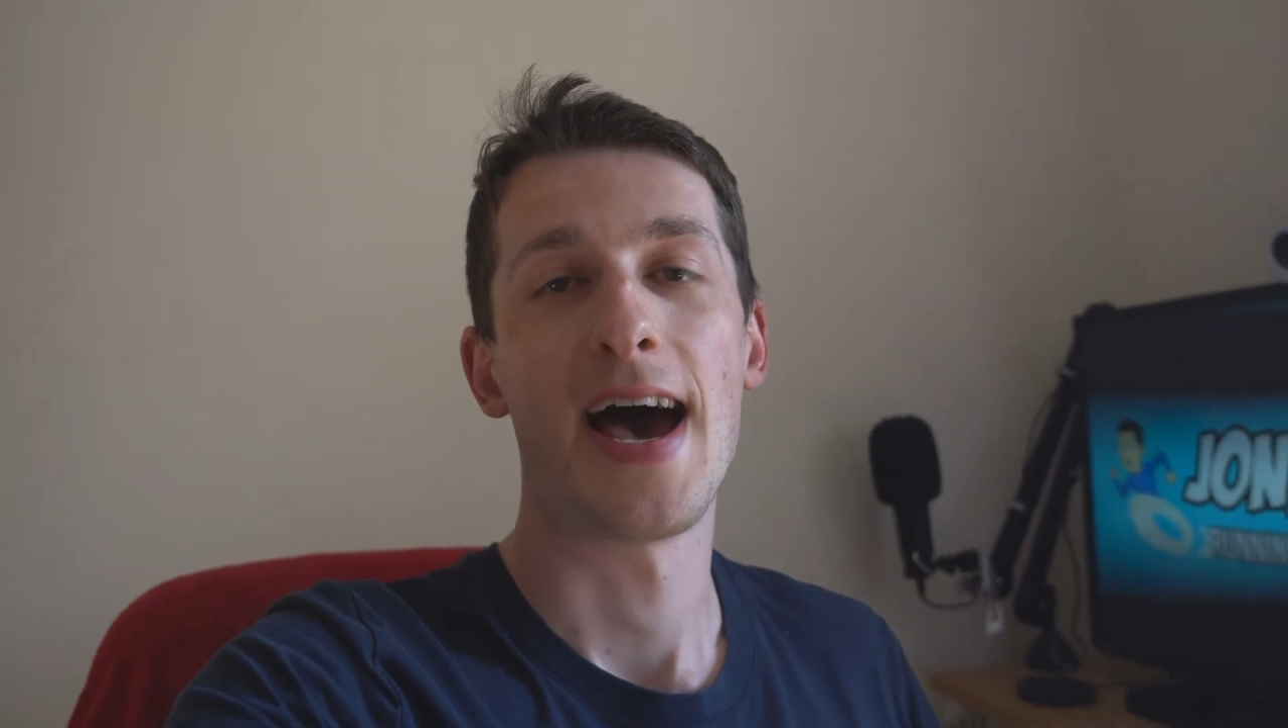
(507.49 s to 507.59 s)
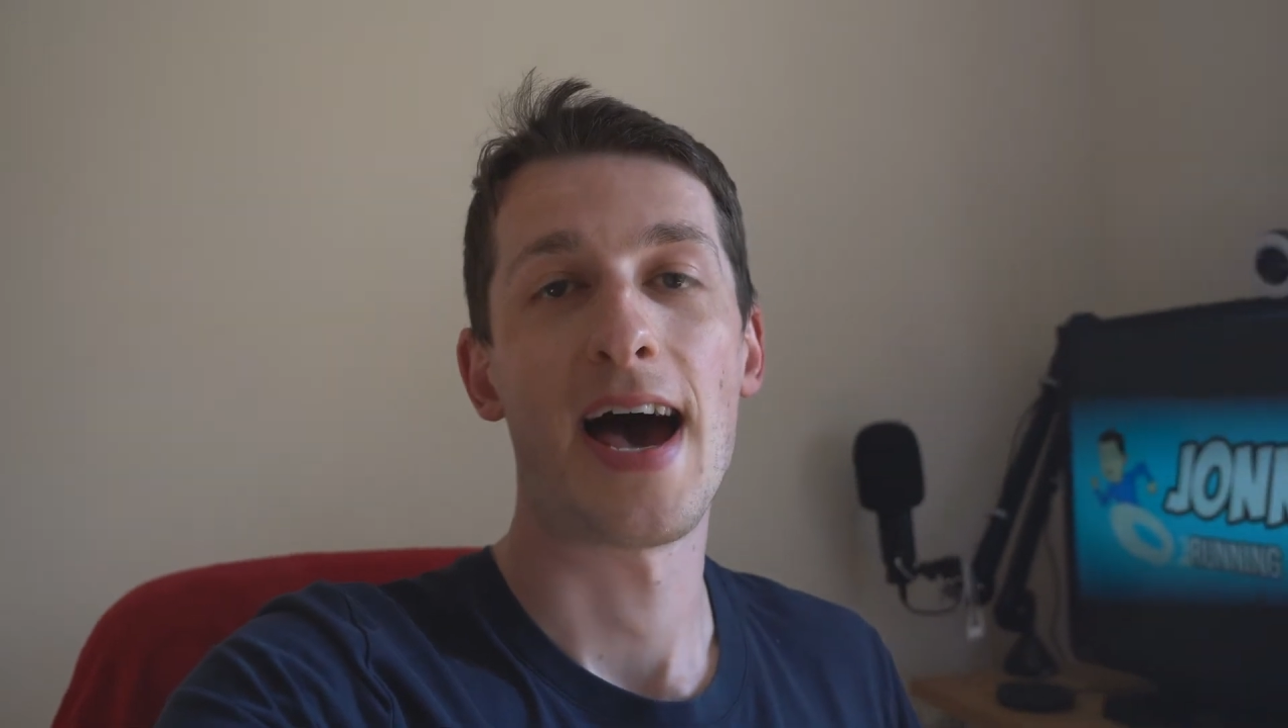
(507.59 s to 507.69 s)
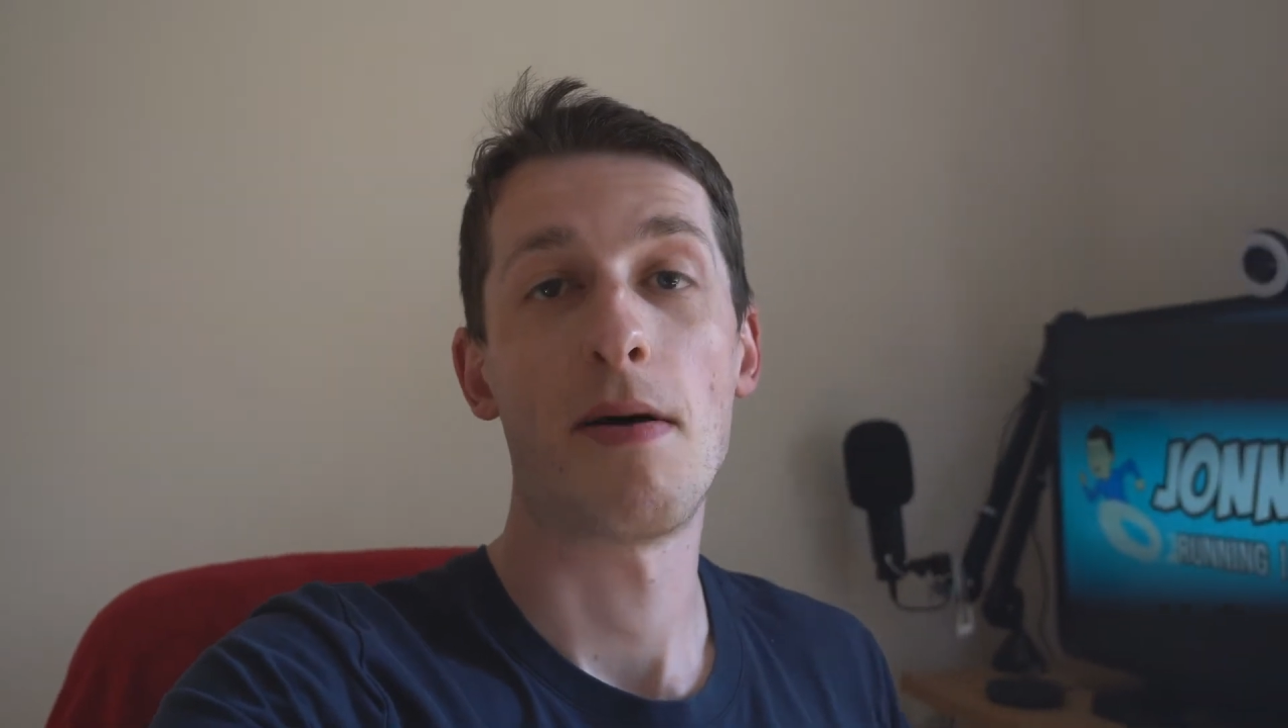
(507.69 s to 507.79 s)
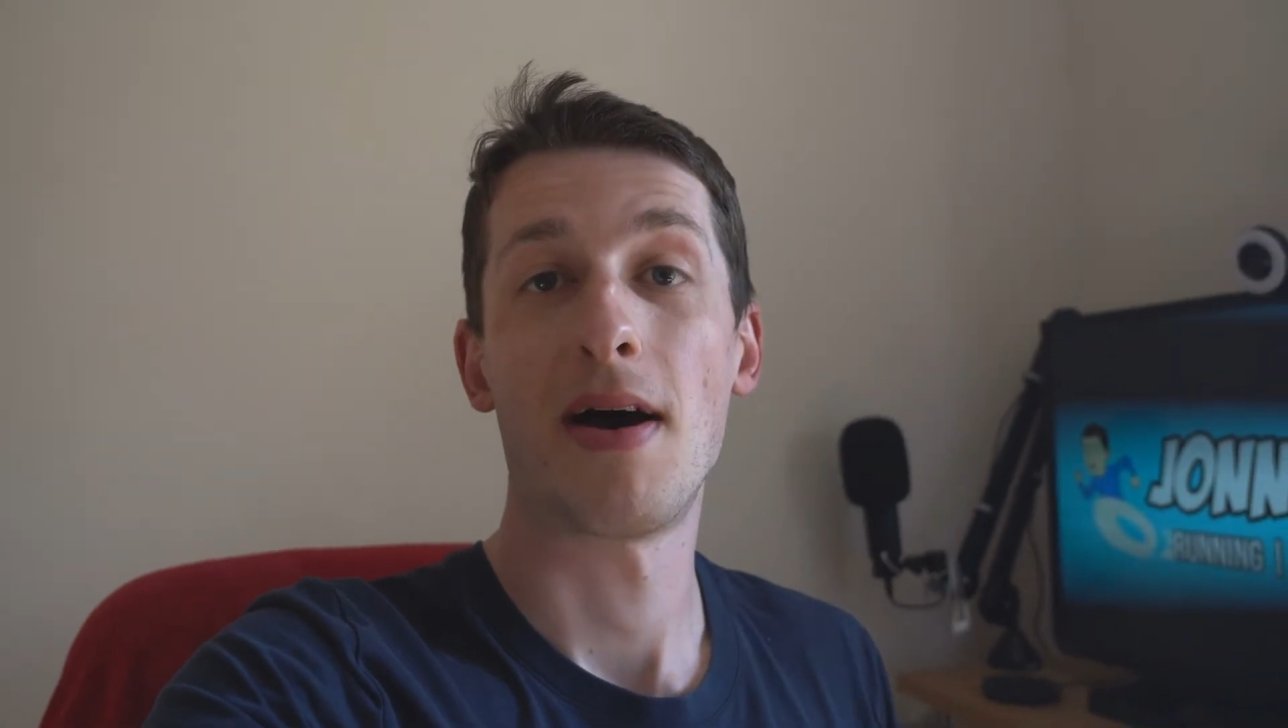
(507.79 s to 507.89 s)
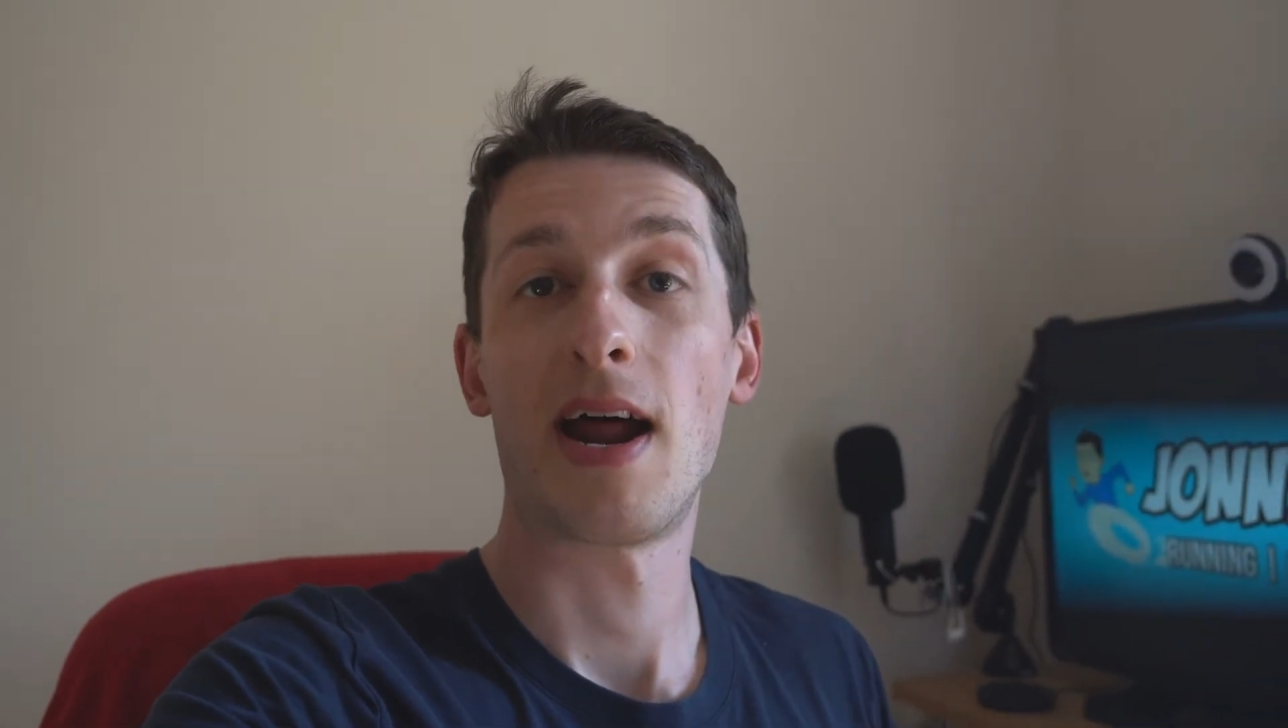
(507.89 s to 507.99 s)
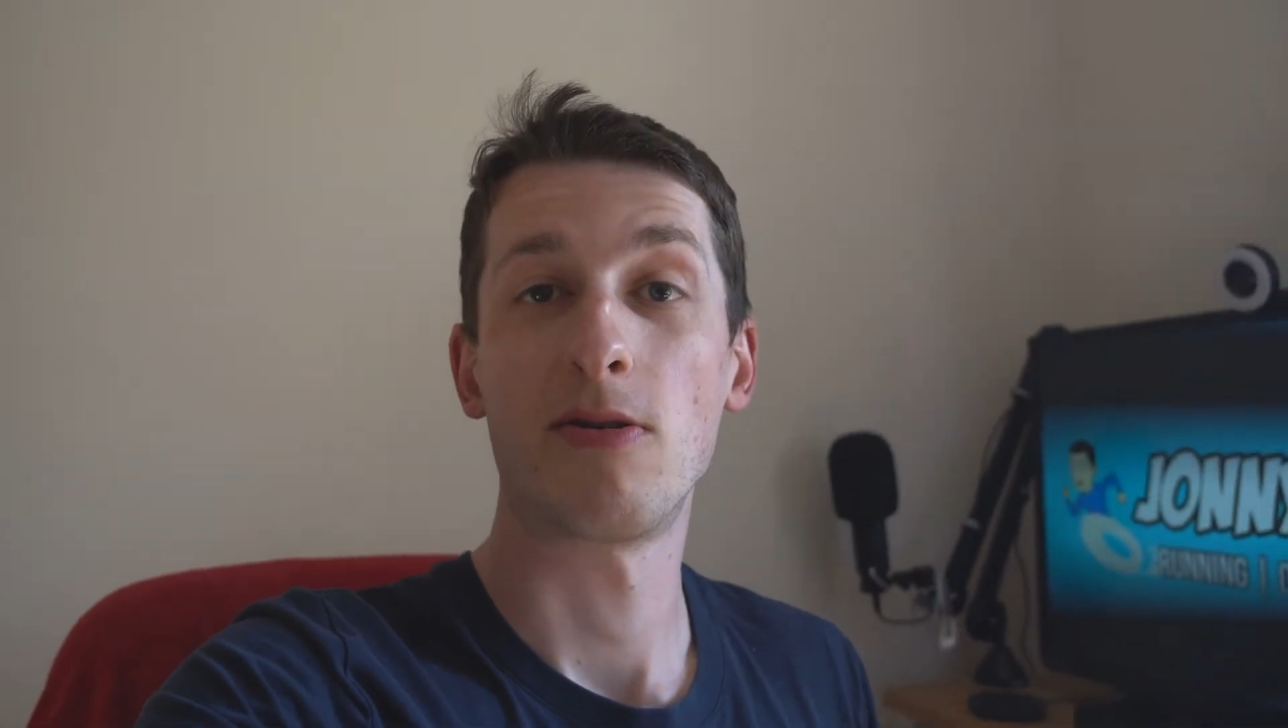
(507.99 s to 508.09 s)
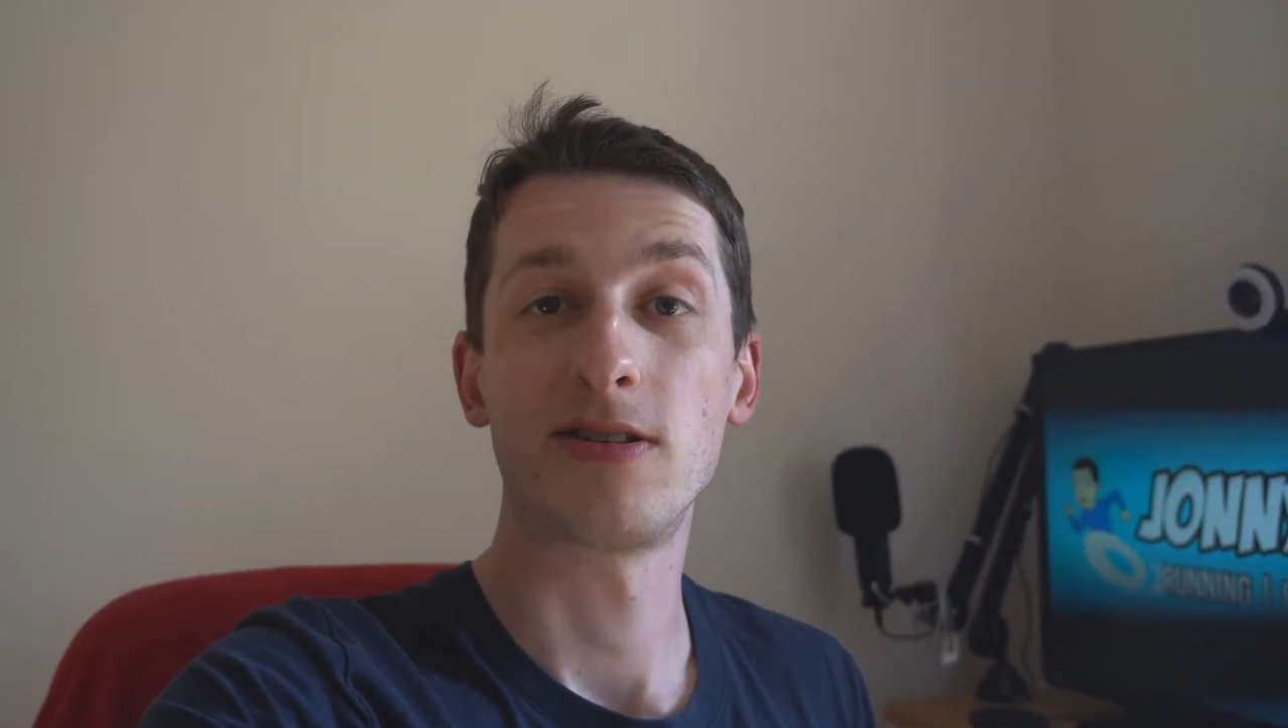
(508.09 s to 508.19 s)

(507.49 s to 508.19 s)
and I will